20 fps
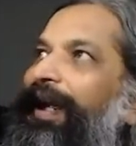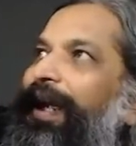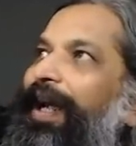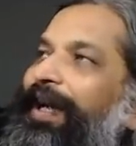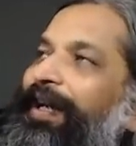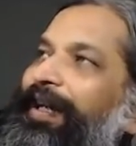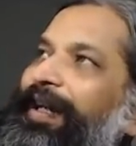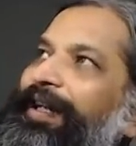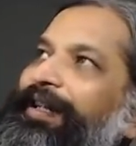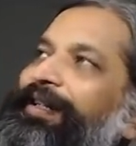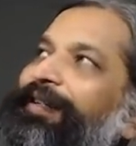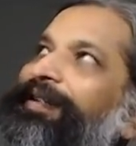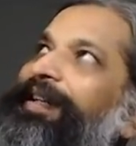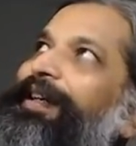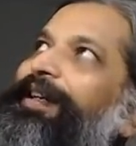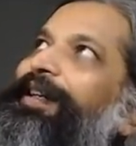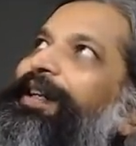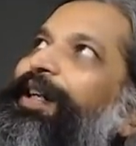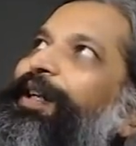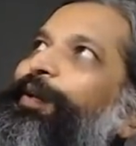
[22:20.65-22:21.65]
And it is
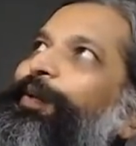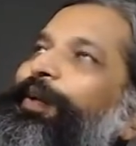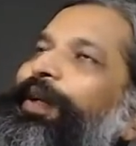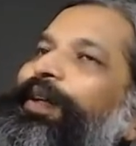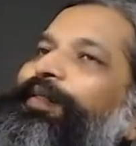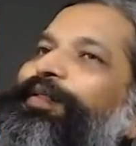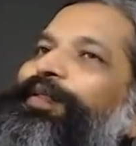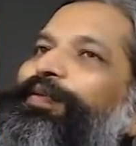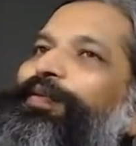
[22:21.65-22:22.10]
Agni who gives